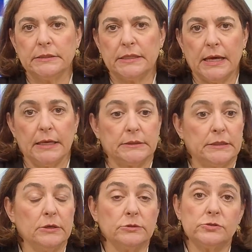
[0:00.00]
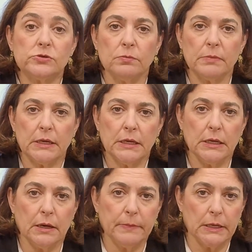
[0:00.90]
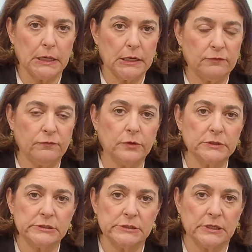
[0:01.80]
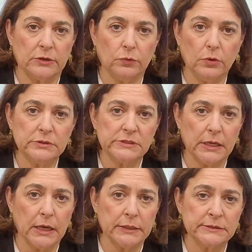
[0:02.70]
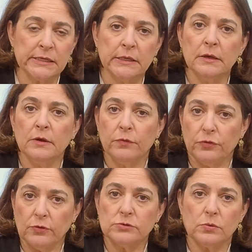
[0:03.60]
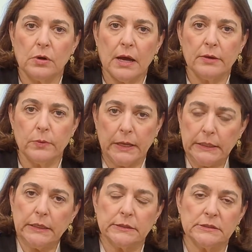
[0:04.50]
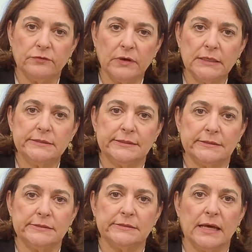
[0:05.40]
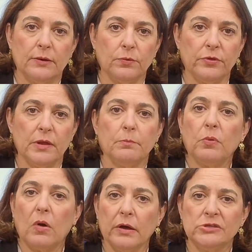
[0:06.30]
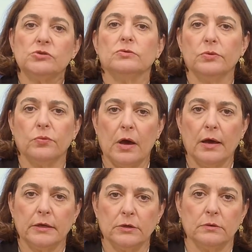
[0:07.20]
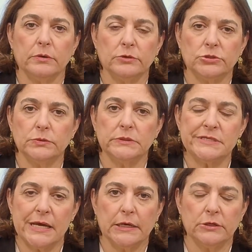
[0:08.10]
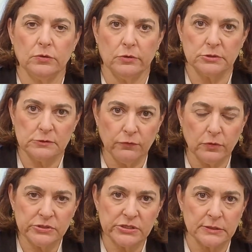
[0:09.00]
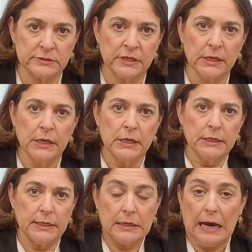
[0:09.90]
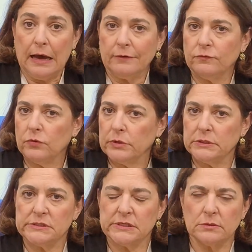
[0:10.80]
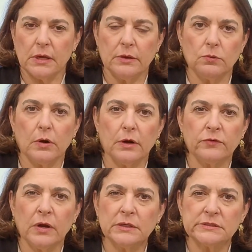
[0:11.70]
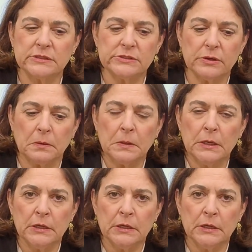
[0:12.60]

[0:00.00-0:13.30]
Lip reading: that killed so many American forces on roadsides. Those were Iranian devices that were then brought to Iraq in order to attack U.S. forces in convoys and wherever else. And so